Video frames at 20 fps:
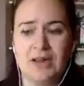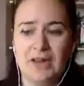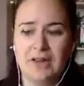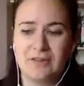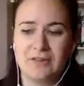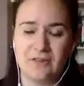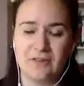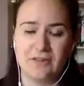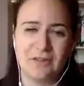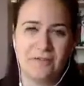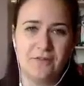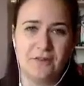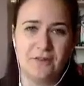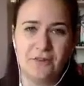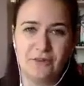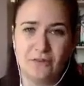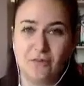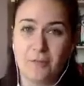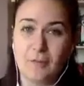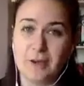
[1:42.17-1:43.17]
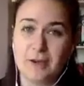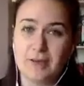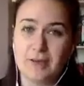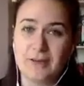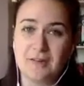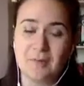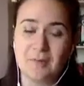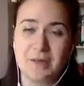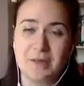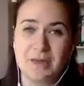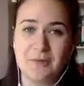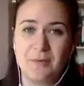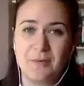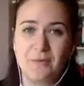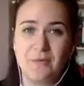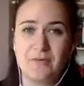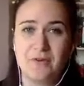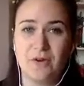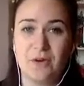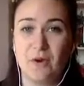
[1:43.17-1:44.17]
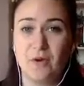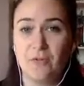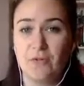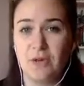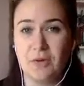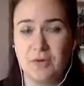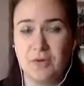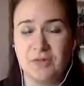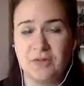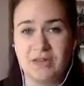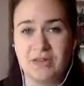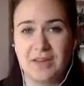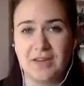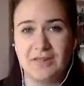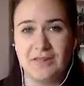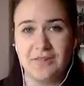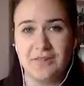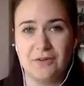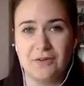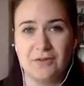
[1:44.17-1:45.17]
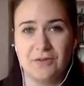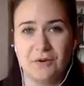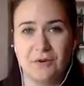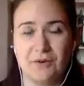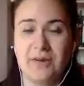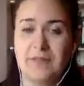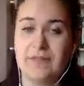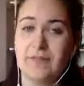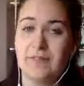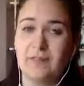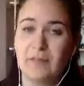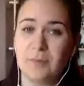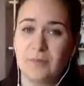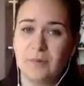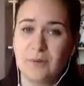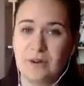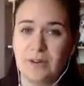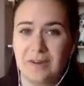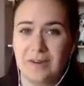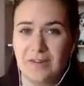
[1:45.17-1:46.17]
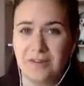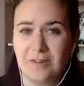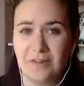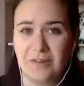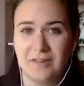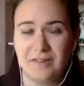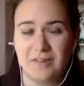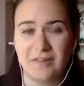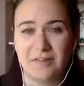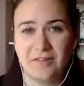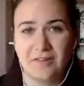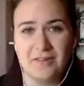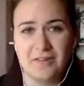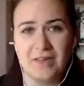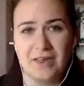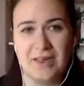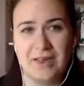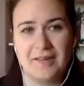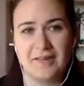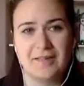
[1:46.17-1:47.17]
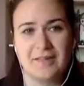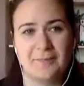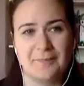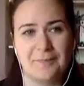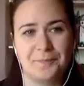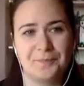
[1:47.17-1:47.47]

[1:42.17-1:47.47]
it's just a visual reminder to people to offer you a seat if you've got an invisible condition such as AS.